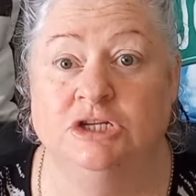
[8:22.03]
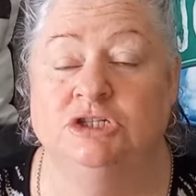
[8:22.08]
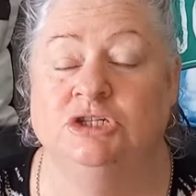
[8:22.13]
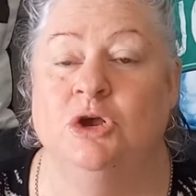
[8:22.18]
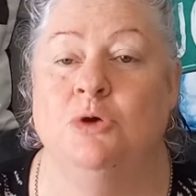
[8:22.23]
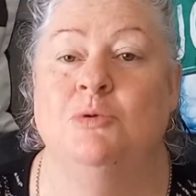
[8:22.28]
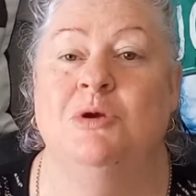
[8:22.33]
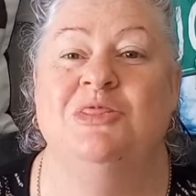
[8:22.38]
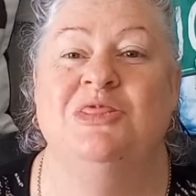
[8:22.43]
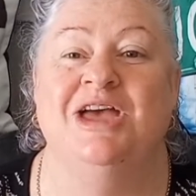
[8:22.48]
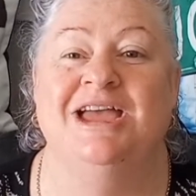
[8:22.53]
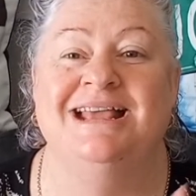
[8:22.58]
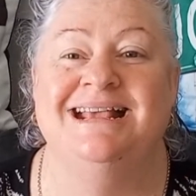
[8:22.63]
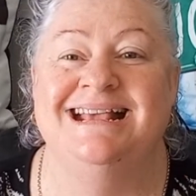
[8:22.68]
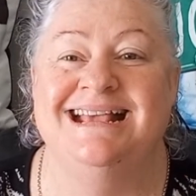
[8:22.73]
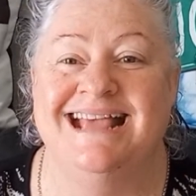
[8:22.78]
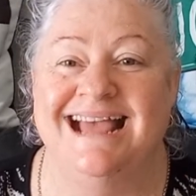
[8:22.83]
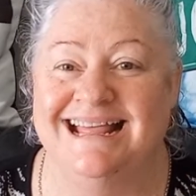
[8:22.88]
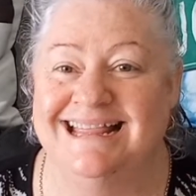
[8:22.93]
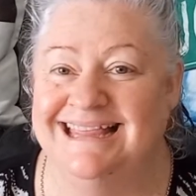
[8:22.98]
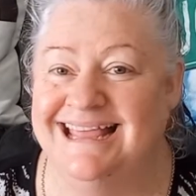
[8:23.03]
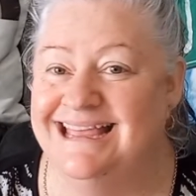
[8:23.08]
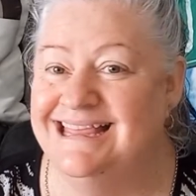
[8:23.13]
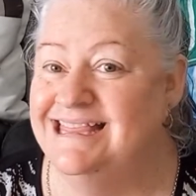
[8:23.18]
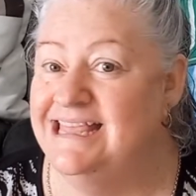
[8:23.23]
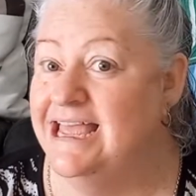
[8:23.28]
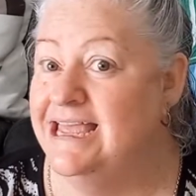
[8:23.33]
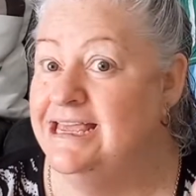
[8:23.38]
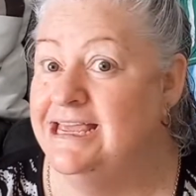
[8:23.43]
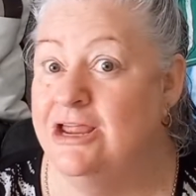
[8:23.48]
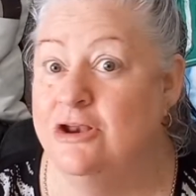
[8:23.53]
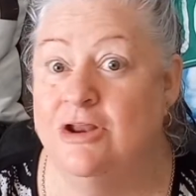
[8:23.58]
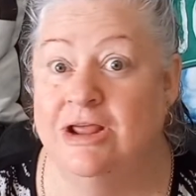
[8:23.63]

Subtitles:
so when they get there, they can